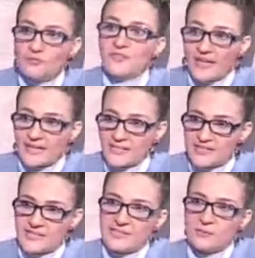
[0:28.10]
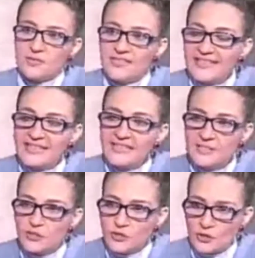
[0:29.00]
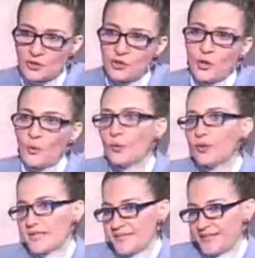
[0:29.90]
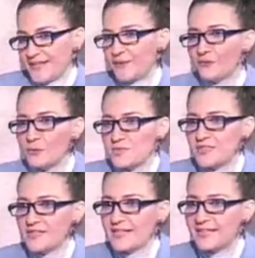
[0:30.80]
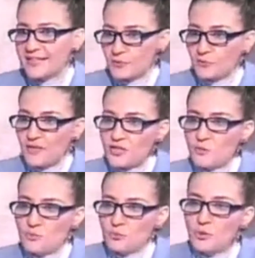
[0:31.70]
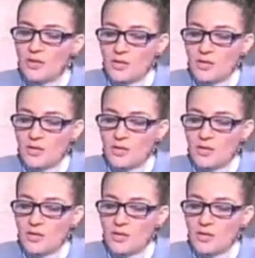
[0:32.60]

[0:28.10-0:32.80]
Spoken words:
dynasties, certain lineages, or in, of course, the rare case of Hatsheput.